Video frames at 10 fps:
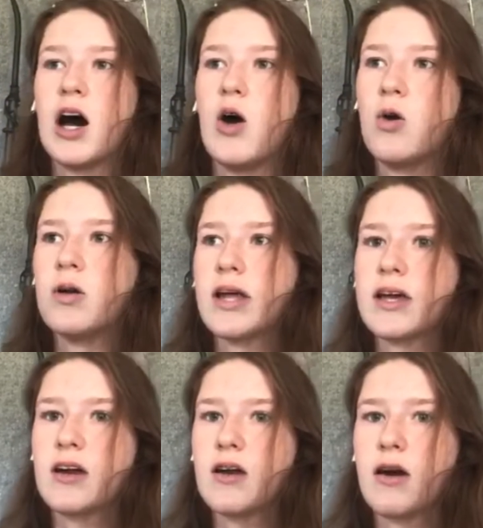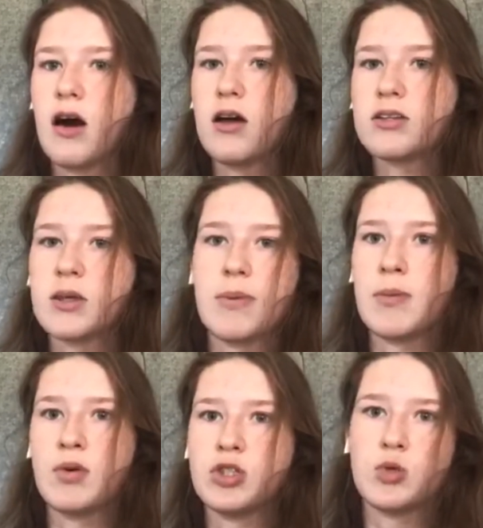or, like, some
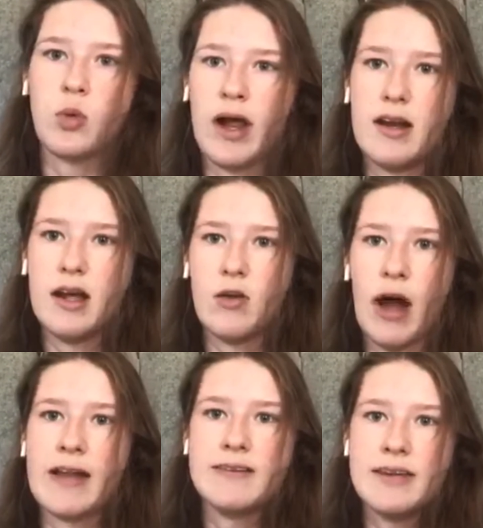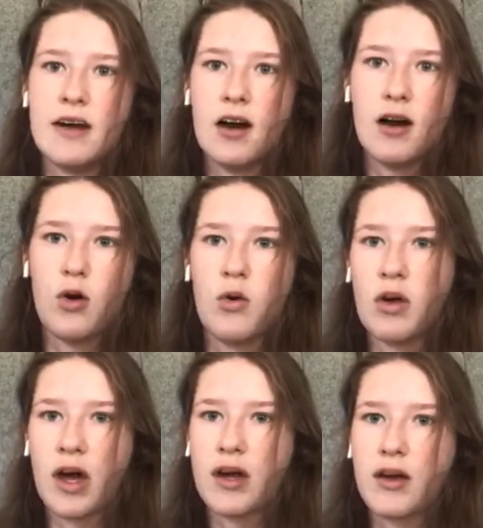people who just went and had dinner, or,
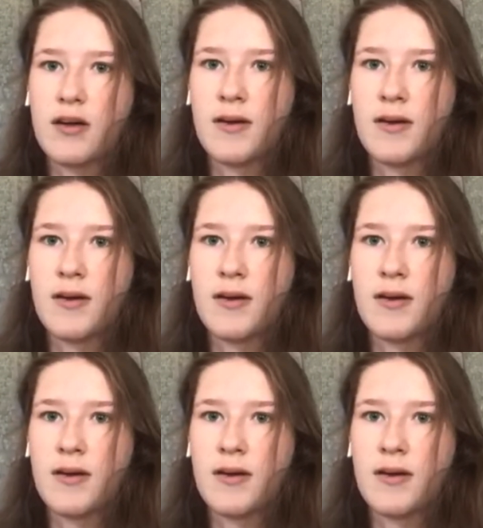like,